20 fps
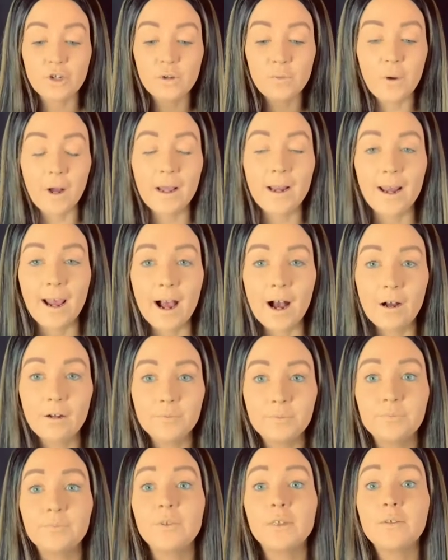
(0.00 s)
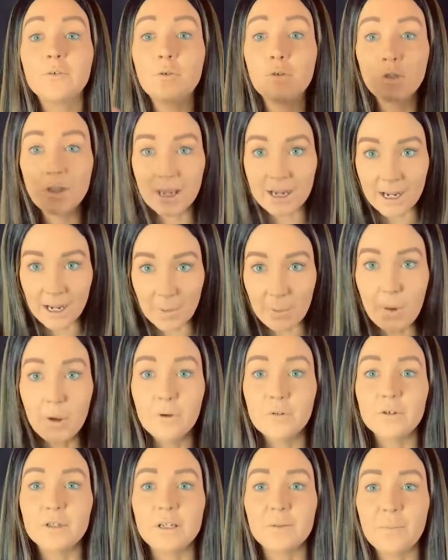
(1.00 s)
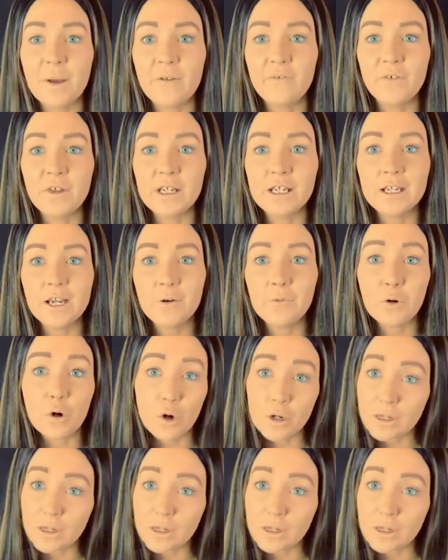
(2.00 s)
went out, like, I posted my video on